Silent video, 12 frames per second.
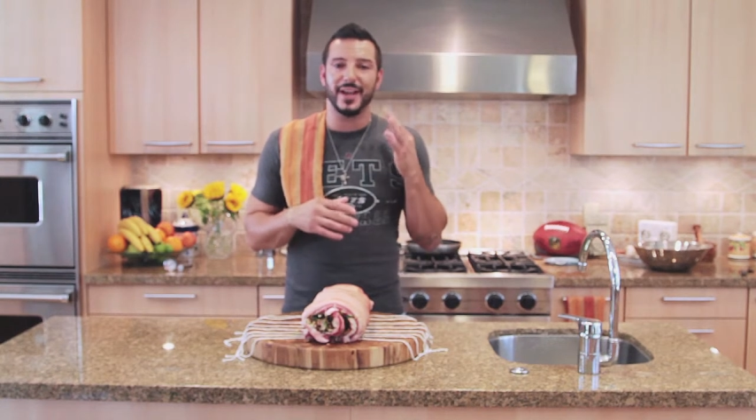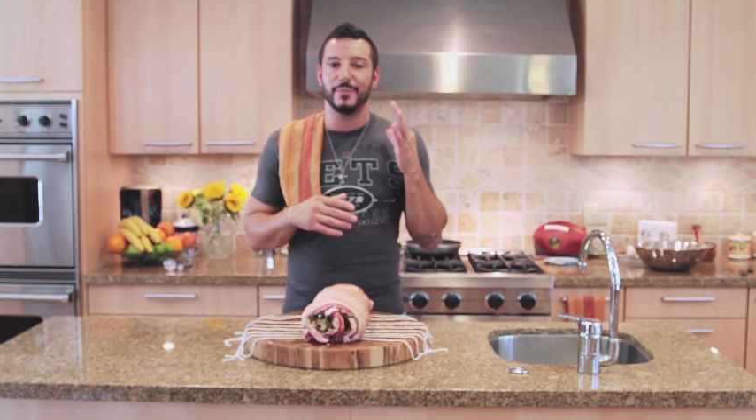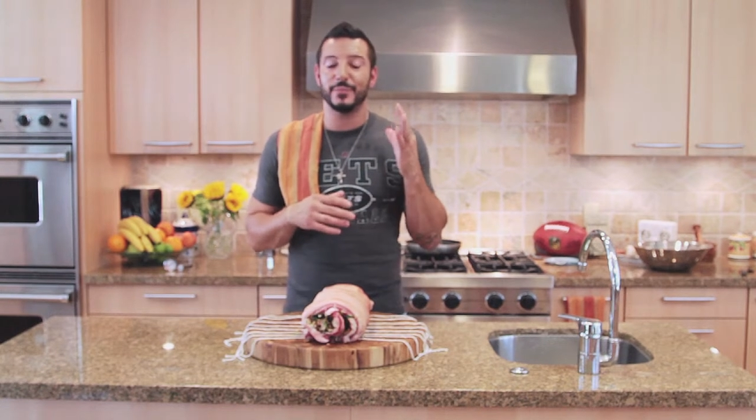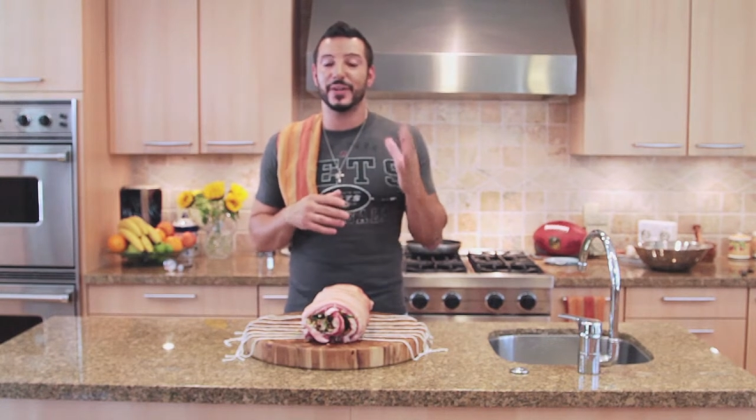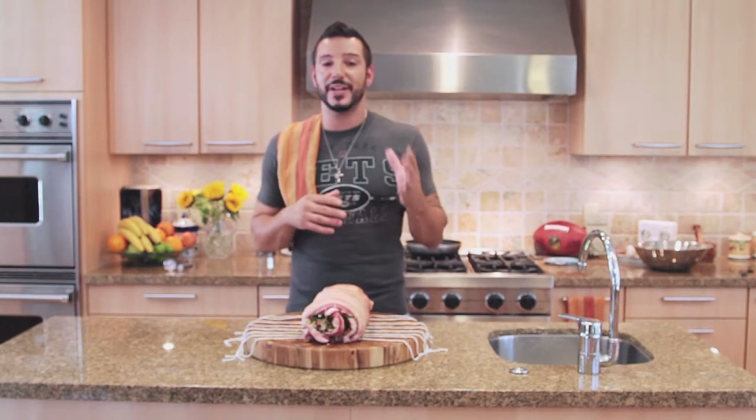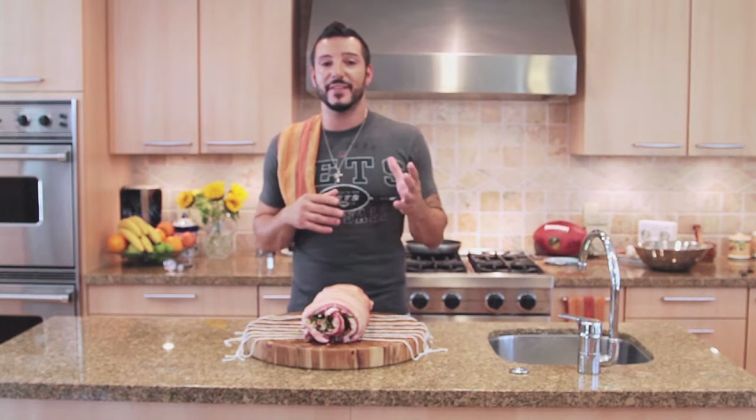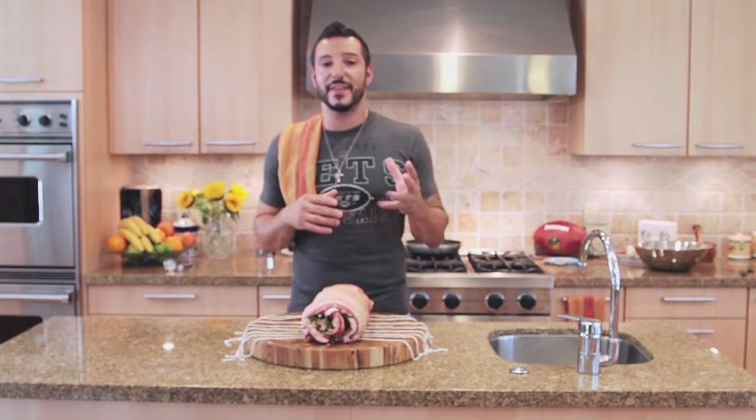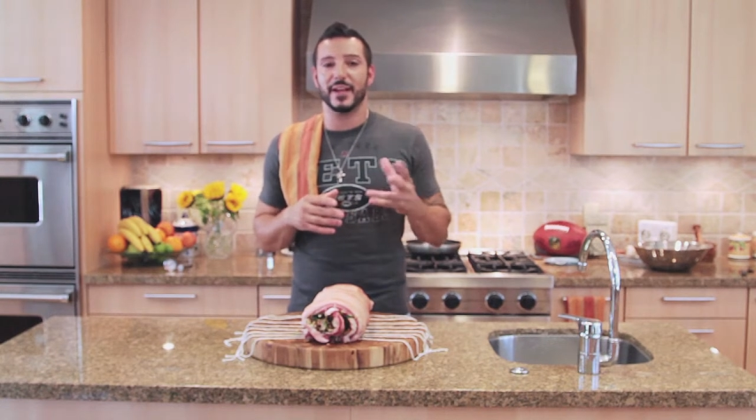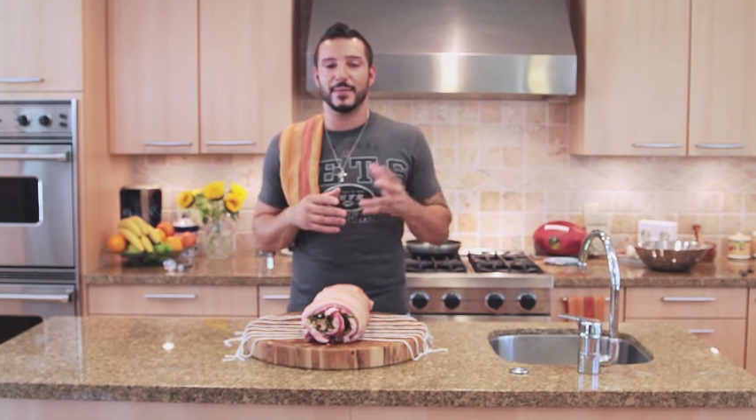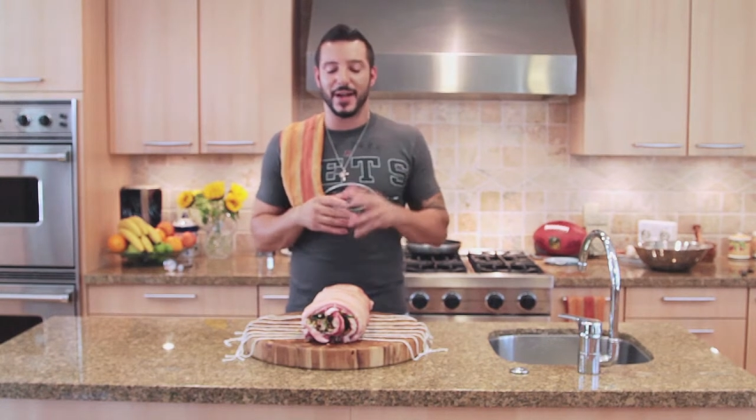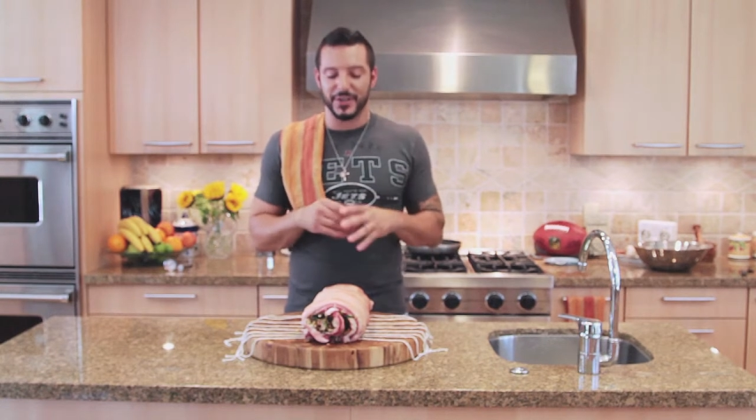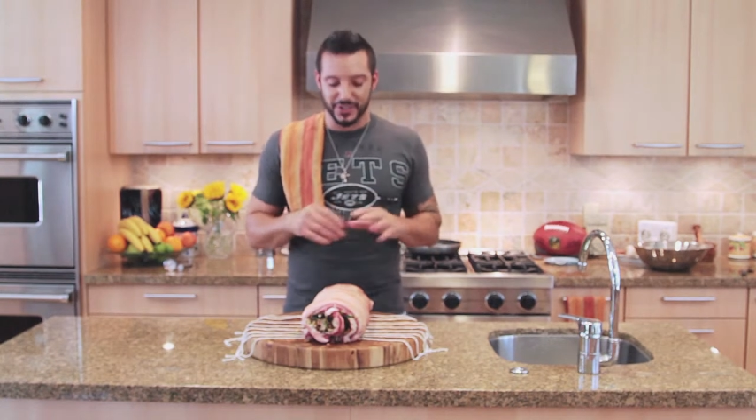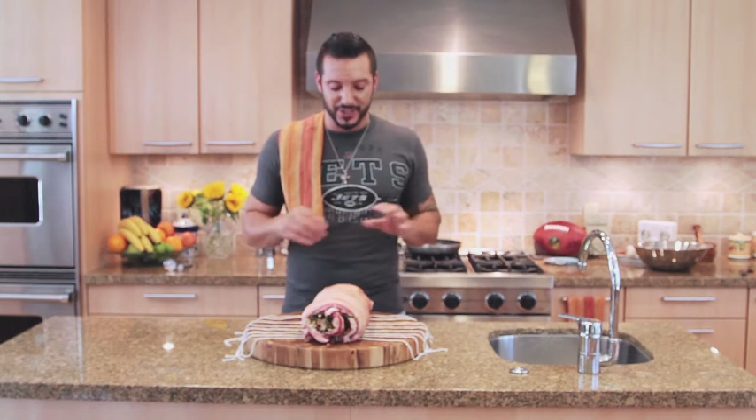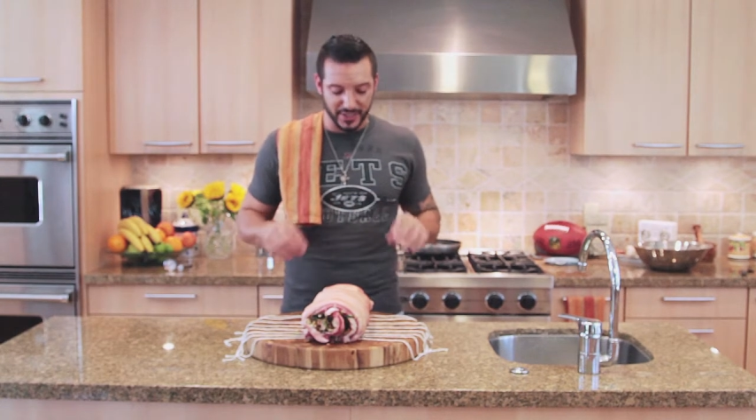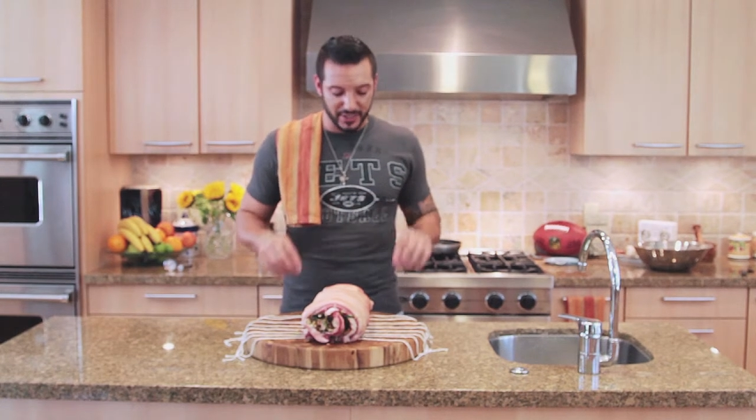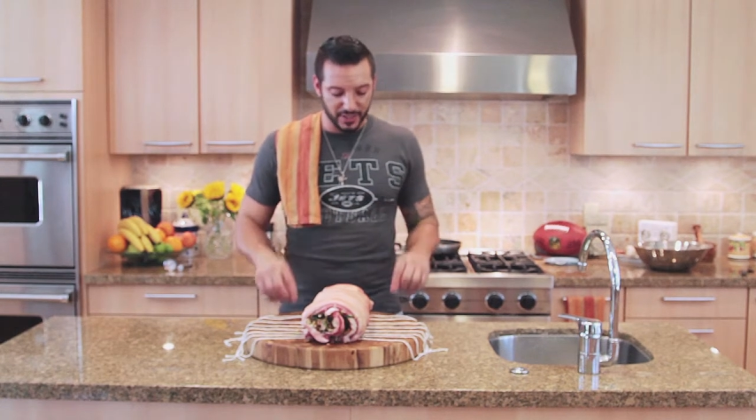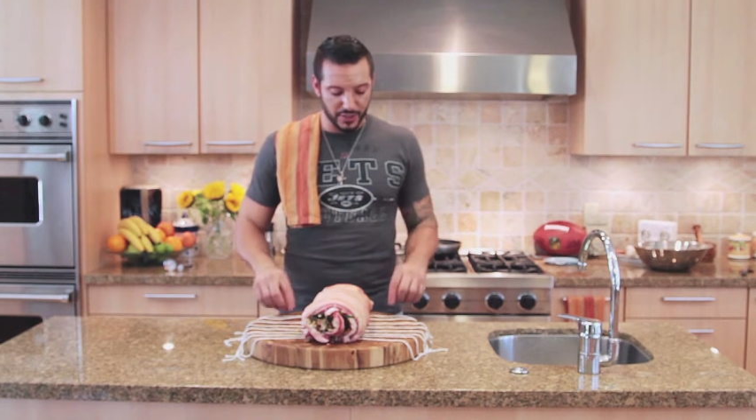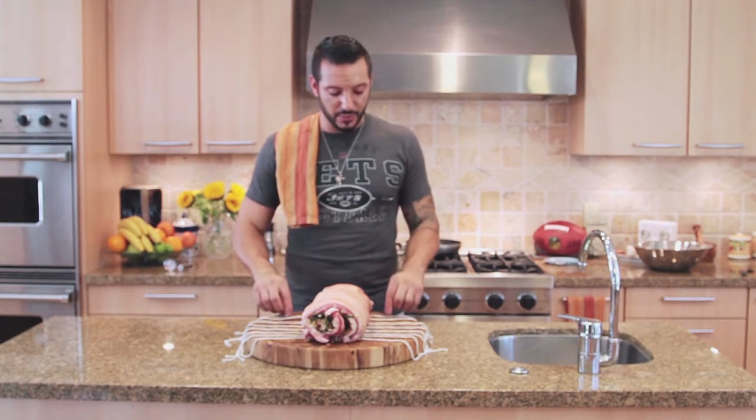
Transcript: I have plenty to think about just to cut